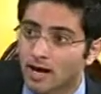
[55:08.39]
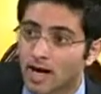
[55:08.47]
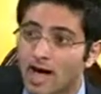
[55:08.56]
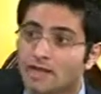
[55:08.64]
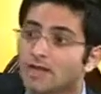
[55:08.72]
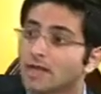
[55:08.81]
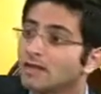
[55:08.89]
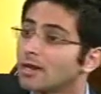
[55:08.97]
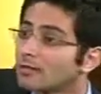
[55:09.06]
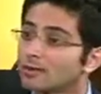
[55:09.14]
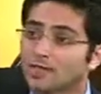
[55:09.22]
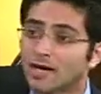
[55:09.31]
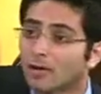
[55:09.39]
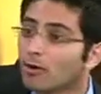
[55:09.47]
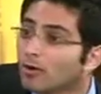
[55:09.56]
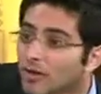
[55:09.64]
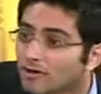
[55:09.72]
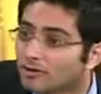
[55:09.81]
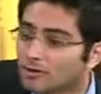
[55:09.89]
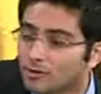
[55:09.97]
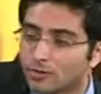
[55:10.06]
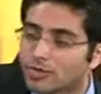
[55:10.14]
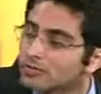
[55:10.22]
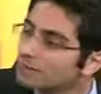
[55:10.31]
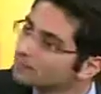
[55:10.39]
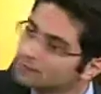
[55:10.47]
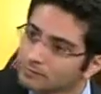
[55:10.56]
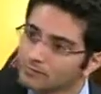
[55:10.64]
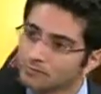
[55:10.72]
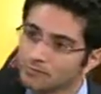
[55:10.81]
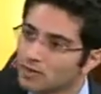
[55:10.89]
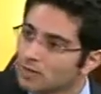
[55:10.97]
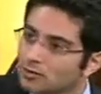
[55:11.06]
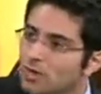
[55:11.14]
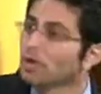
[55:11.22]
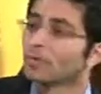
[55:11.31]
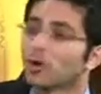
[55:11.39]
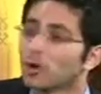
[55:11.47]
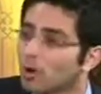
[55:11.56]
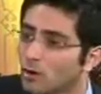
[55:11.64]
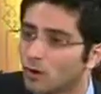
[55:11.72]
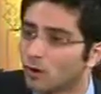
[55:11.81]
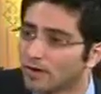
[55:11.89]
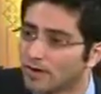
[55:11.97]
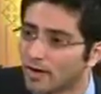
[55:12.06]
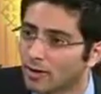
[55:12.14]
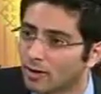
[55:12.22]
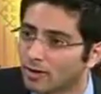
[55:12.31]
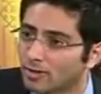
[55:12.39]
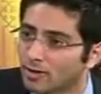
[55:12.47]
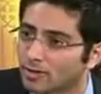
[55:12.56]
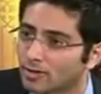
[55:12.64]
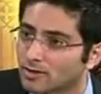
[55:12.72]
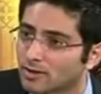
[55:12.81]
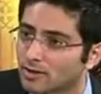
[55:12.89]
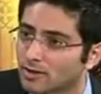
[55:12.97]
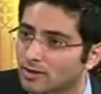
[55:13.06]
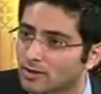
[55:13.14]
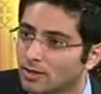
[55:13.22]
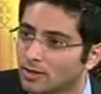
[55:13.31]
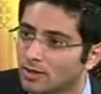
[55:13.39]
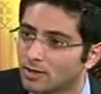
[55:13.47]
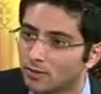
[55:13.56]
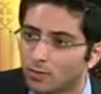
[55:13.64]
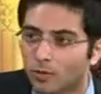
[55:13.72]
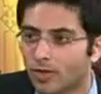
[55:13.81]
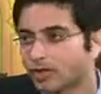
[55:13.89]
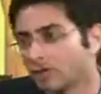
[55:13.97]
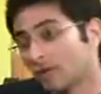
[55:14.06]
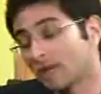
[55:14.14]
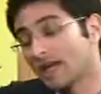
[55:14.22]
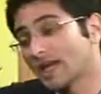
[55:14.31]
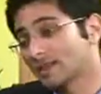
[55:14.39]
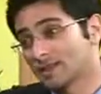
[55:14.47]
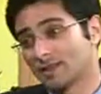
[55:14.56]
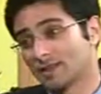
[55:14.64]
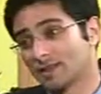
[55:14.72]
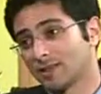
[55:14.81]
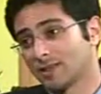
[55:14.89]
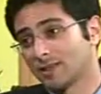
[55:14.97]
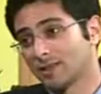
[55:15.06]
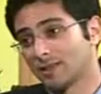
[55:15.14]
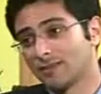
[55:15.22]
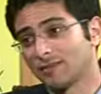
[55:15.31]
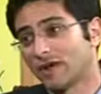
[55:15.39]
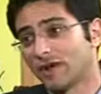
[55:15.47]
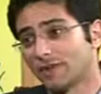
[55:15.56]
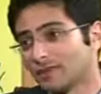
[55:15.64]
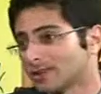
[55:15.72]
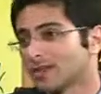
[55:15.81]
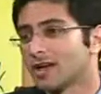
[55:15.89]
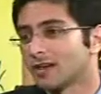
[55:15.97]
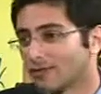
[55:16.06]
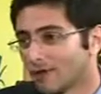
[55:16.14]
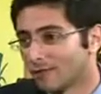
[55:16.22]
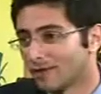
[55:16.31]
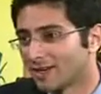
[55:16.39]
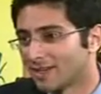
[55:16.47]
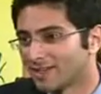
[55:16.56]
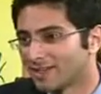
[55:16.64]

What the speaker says: And then the other side, all they have to do is try to poke a hole in that argument. Well, when that's the fight, it's not a fair fight.